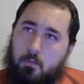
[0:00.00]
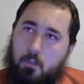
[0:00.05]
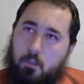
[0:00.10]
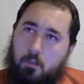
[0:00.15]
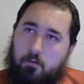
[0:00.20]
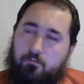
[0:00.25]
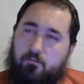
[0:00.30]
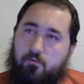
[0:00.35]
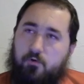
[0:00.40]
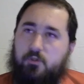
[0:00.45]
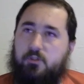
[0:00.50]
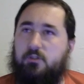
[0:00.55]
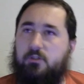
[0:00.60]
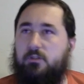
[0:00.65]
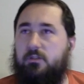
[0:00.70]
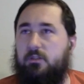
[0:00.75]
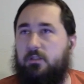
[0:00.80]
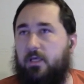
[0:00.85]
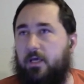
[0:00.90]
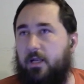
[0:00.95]

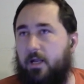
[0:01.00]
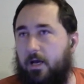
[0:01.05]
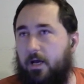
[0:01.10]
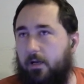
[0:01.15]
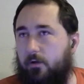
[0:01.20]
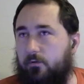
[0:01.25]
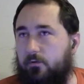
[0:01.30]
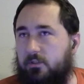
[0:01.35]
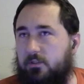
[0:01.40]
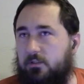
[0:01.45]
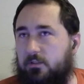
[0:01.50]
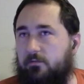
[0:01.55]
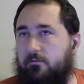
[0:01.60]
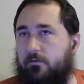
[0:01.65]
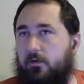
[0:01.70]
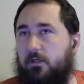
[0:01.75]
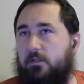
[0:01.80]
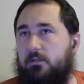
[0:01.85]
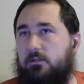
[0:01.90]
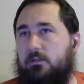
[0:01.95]
unfortunately, that IoT
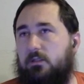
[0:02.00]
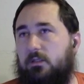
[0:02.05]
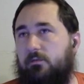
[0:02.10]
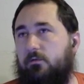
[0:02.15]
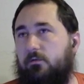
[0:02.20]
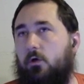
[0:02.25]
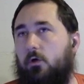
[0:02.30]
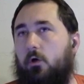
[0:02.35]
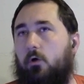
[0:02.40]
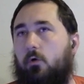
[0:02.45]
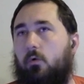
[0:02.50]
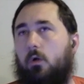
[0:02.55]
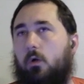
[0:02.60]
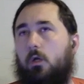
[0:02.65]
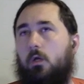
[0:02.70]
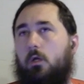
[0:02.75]
device, even though